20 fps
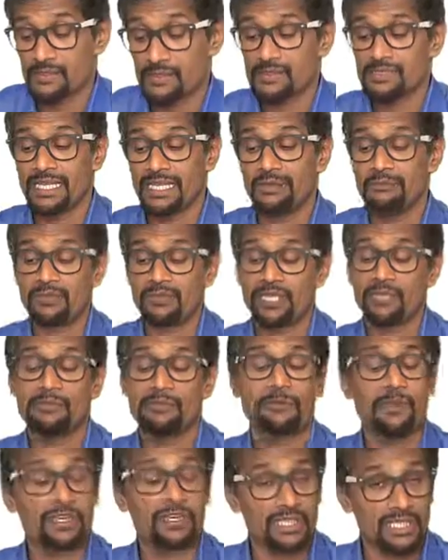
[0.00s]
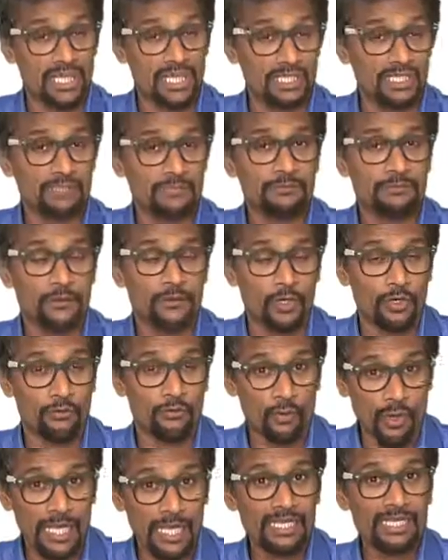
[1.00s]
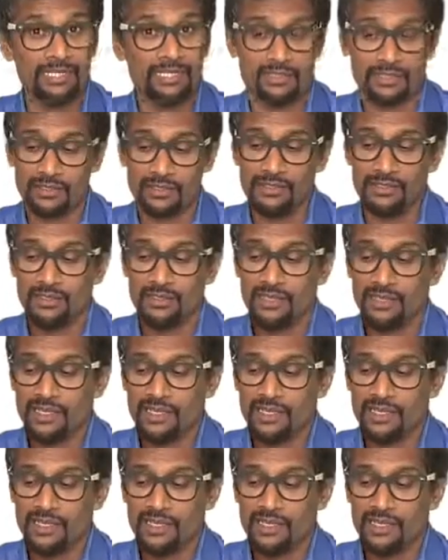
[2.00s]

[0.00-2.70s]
The same thing, if you had done it for one year,